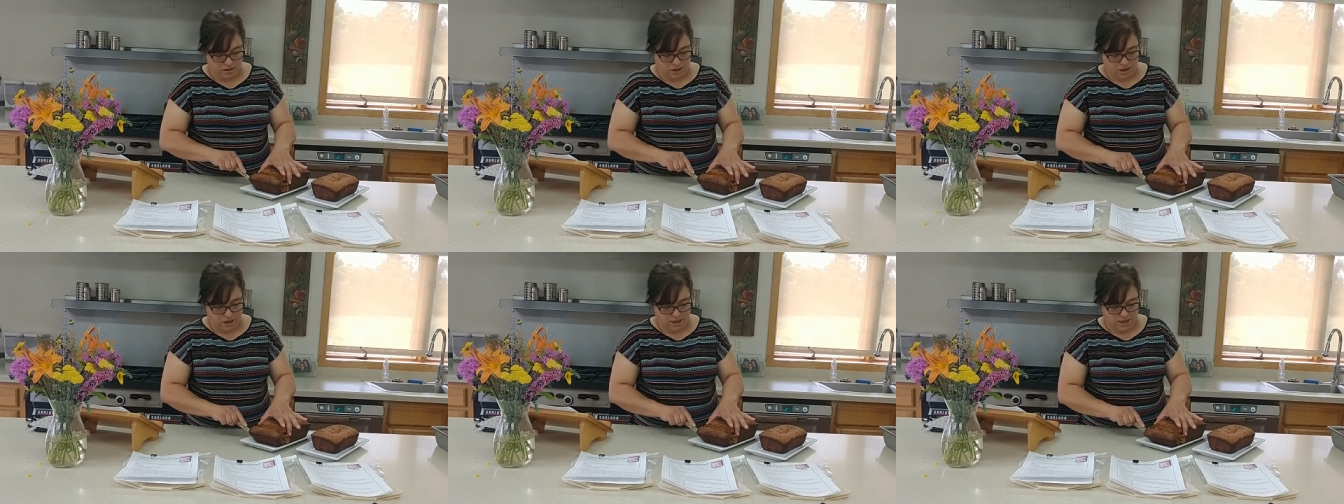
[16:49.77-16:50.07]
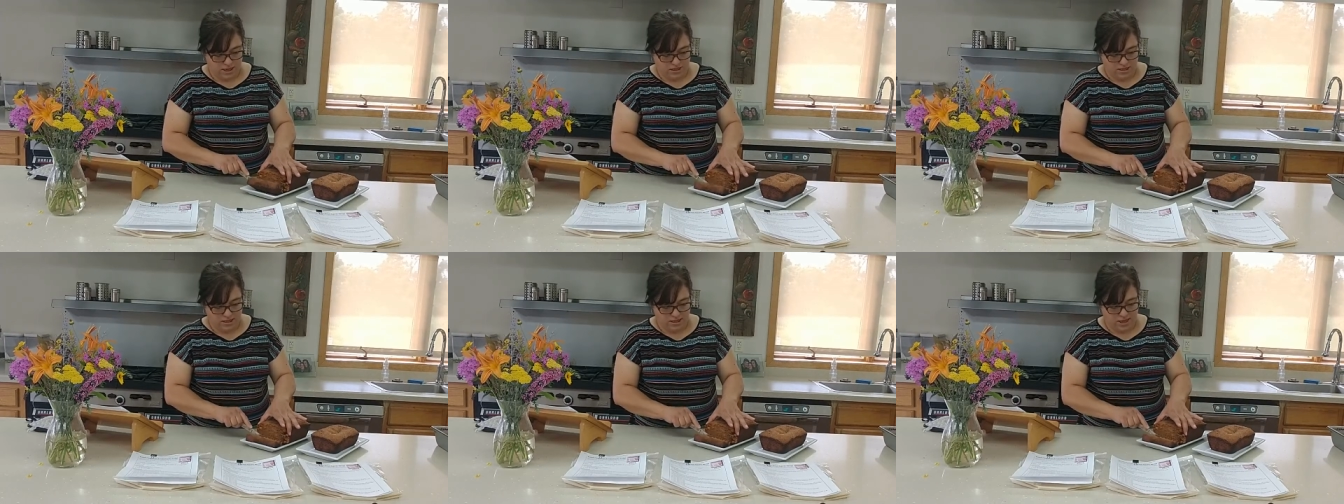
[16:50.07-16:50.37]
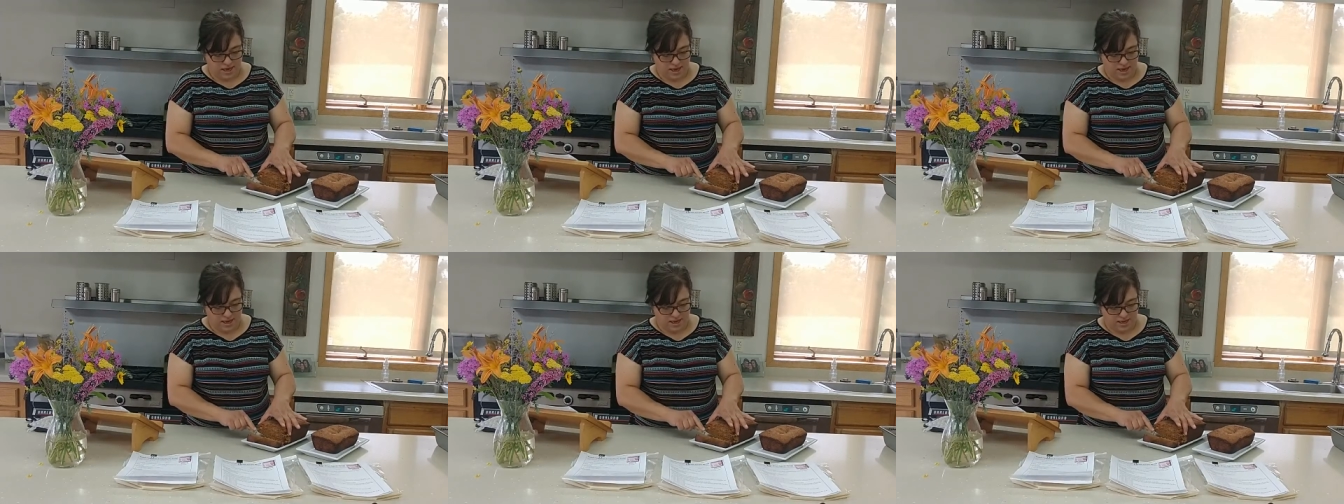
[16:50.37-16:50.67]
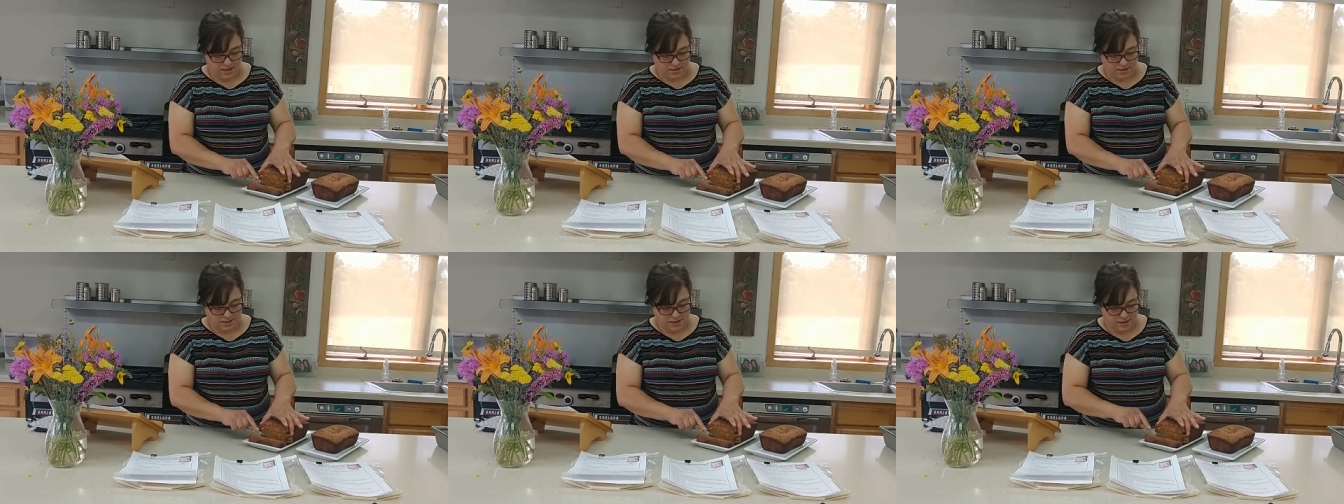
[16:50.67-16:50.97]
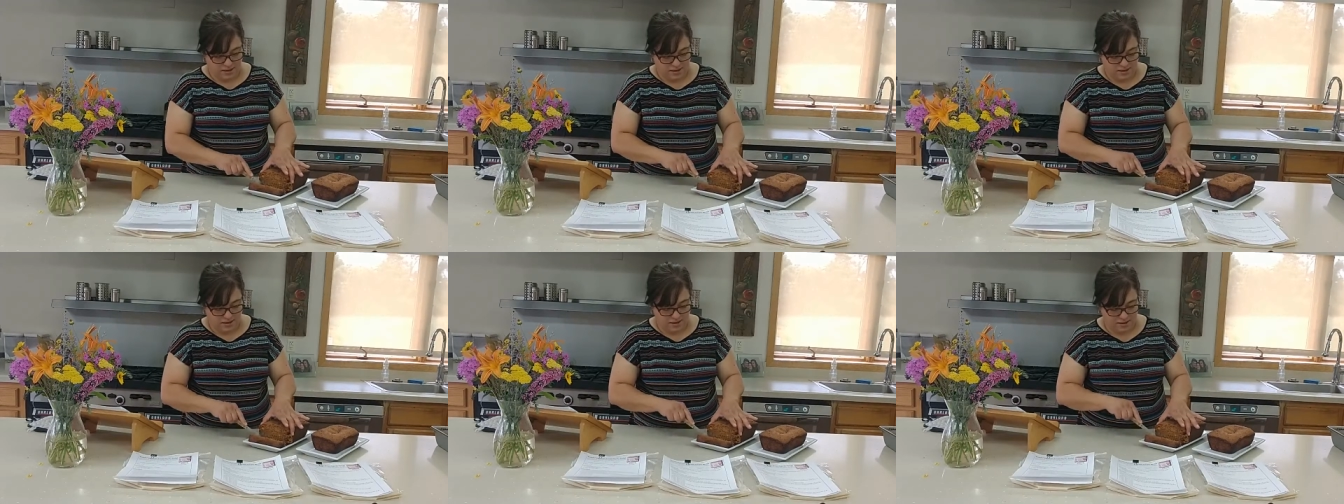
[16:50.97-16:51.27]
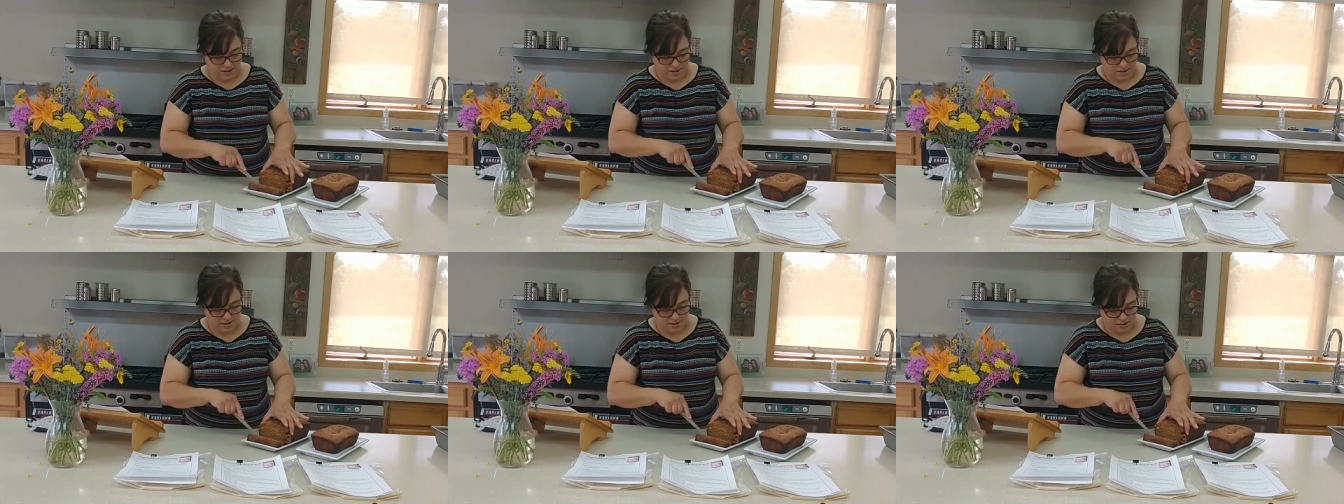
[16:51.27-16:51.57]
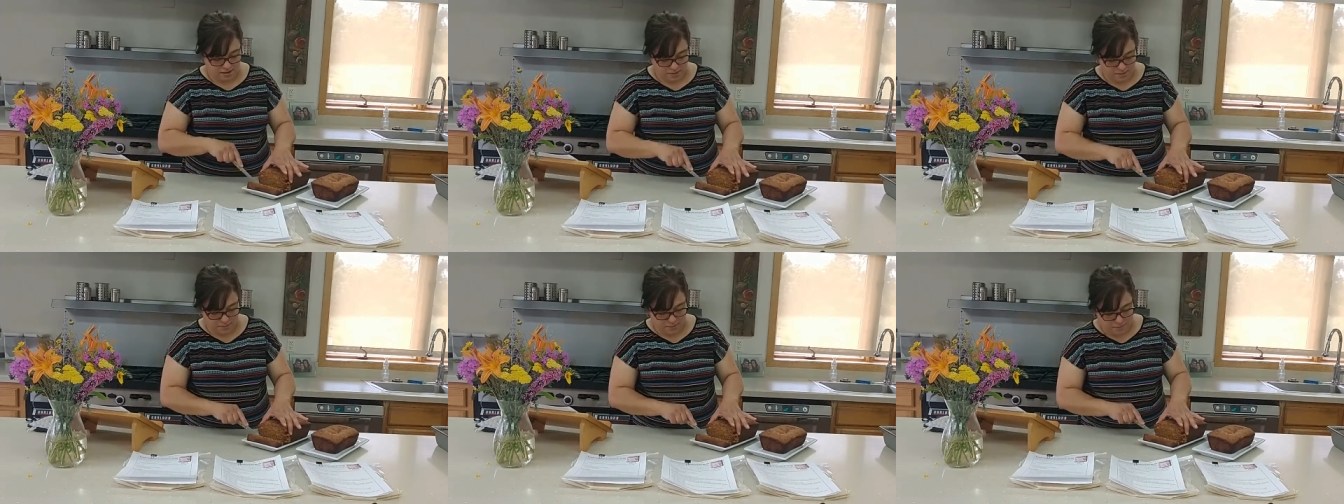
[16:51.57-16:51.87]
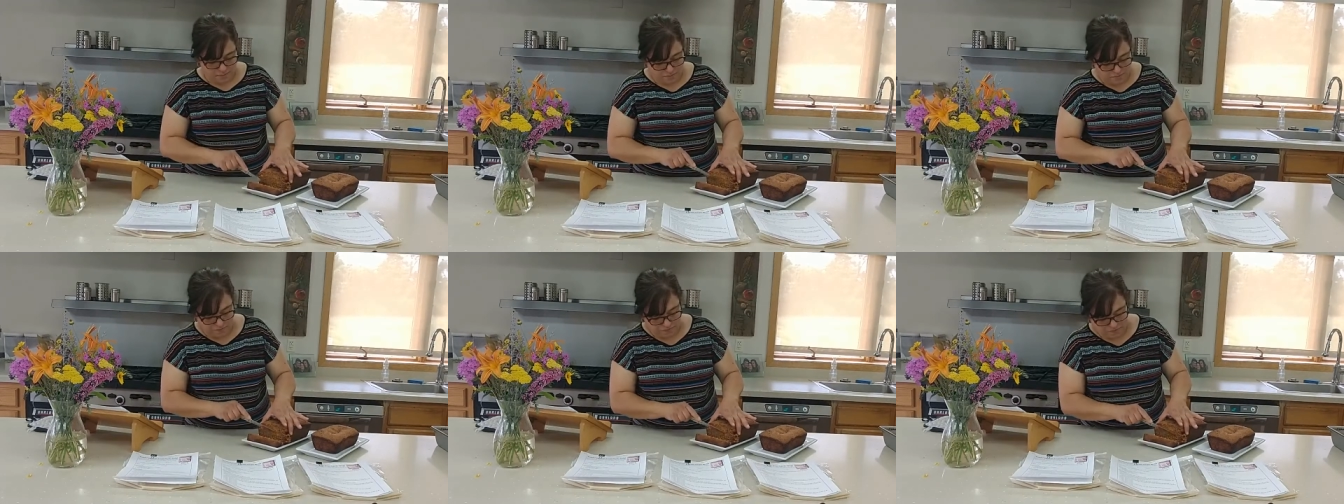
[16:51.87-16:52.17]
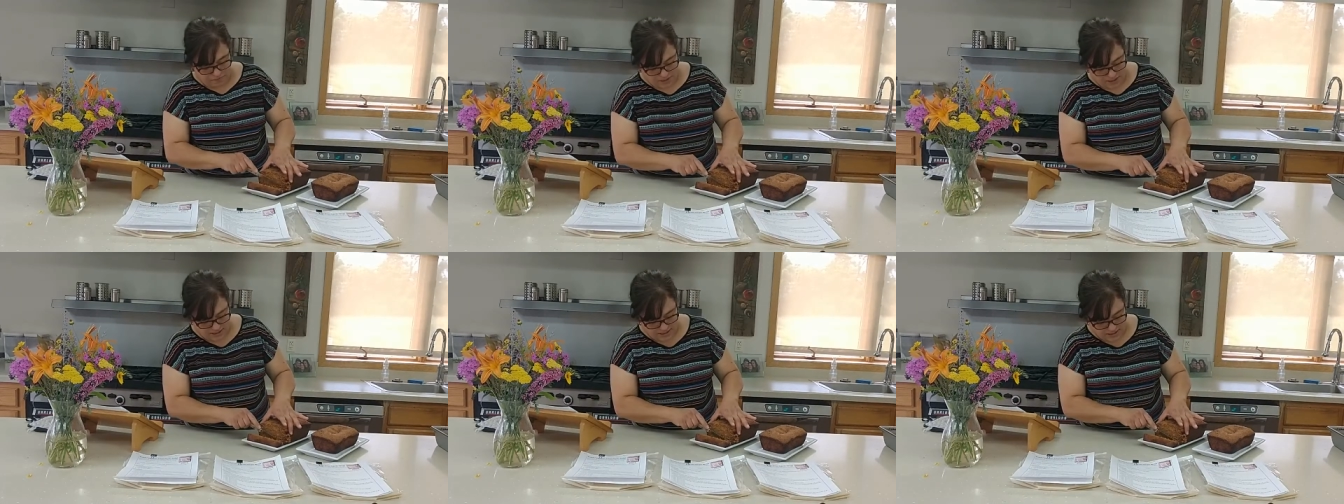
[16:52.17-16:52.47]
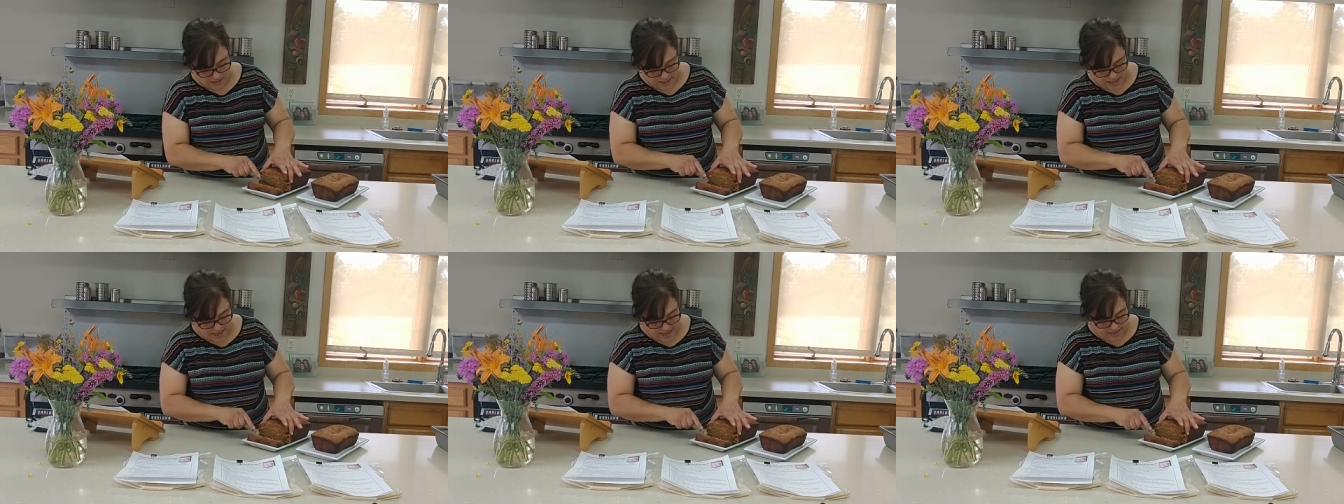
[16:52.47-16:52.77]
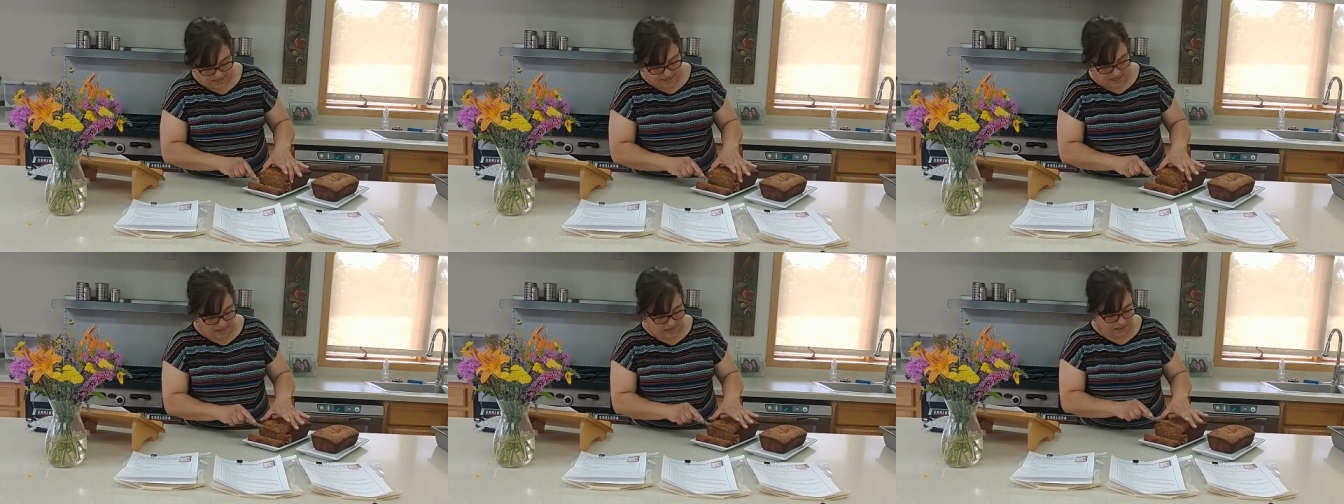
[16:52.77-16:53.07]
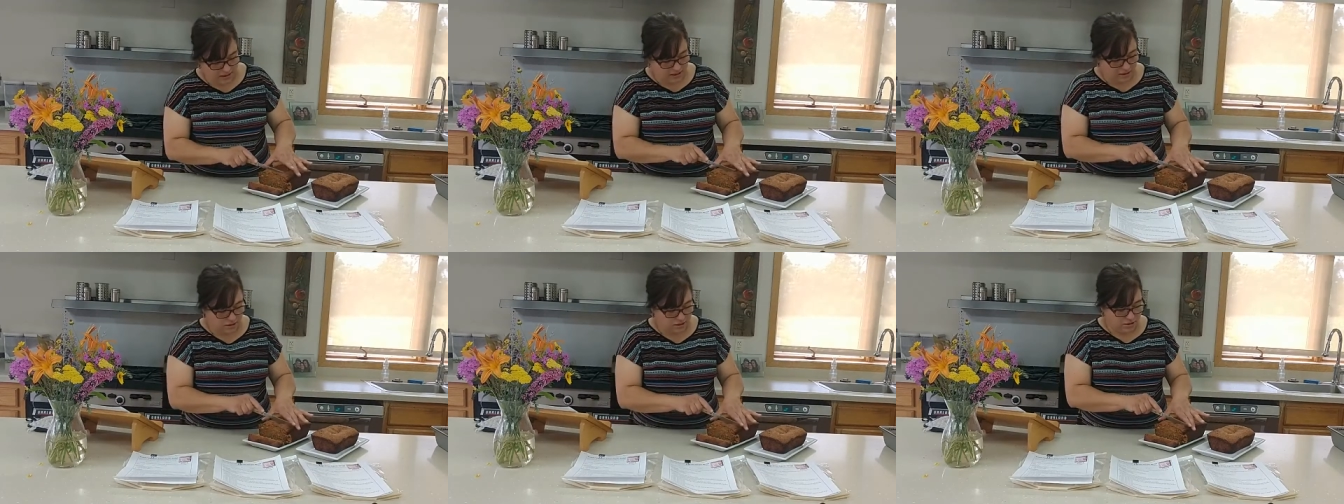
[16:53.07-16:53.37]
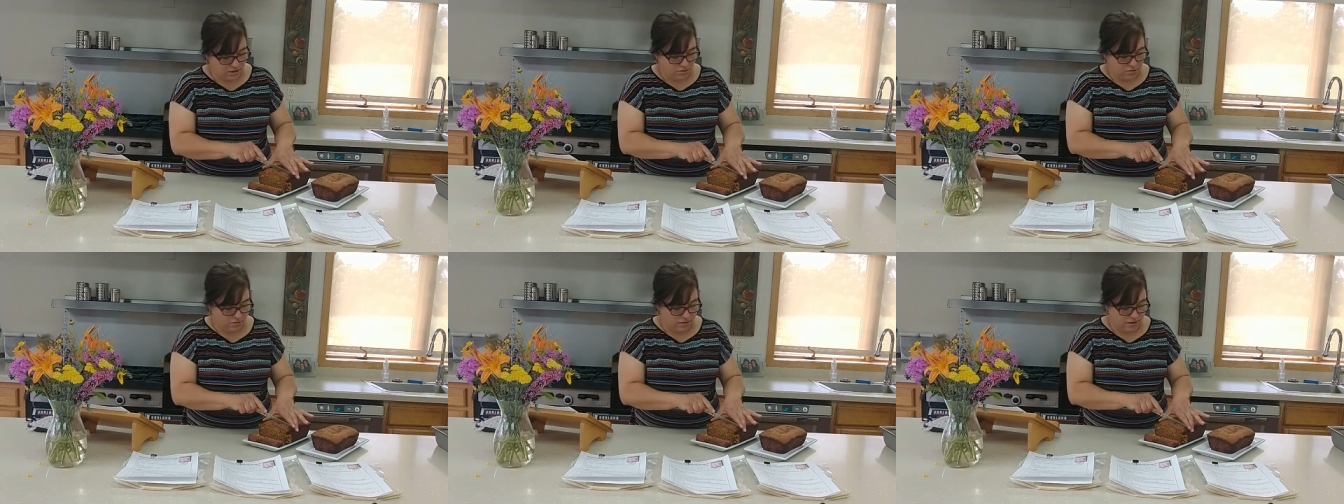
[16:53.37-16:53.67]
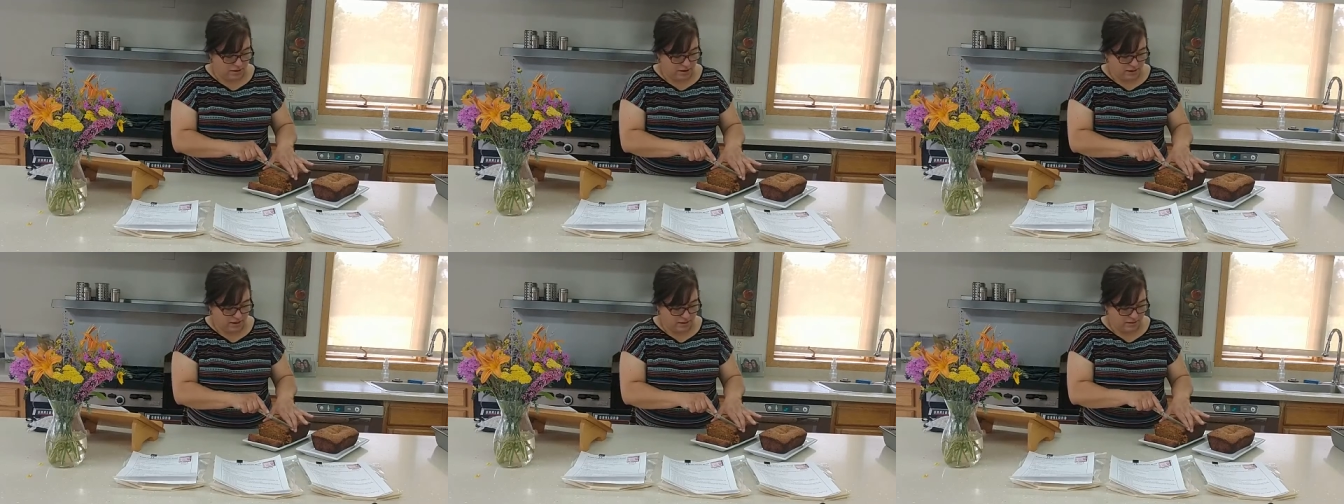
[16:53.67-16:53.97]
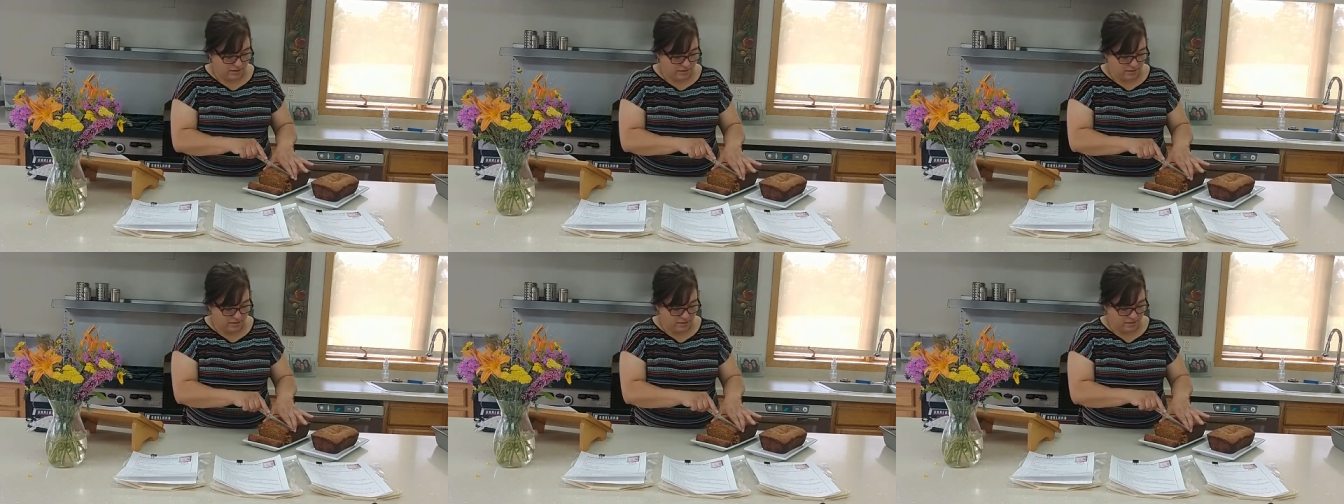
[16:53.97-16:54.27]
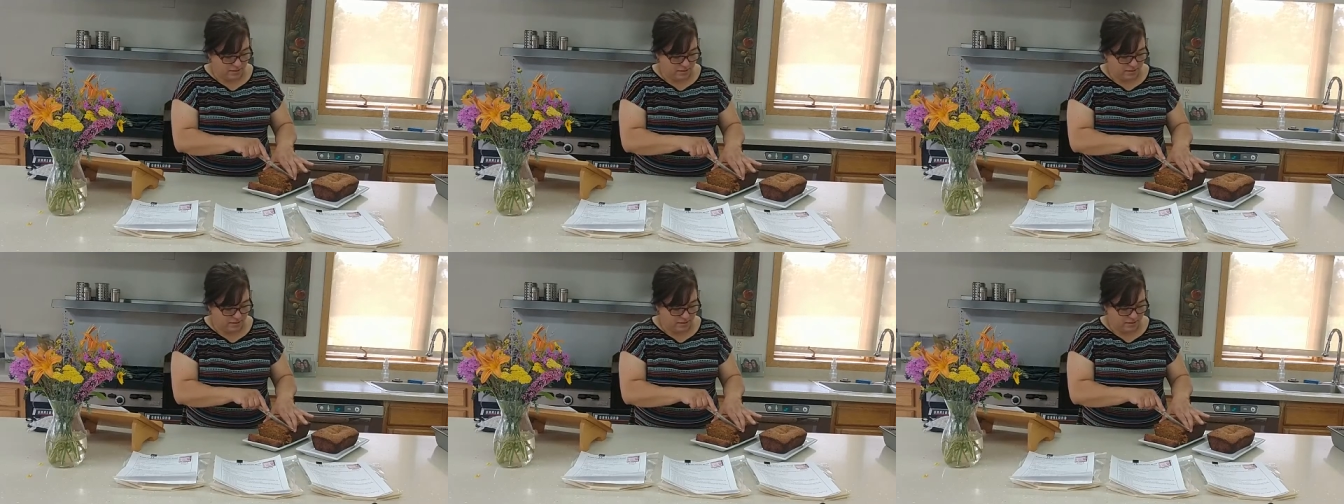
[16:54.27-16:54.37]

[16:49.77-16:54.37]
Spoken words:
Look at that. Does that not look great?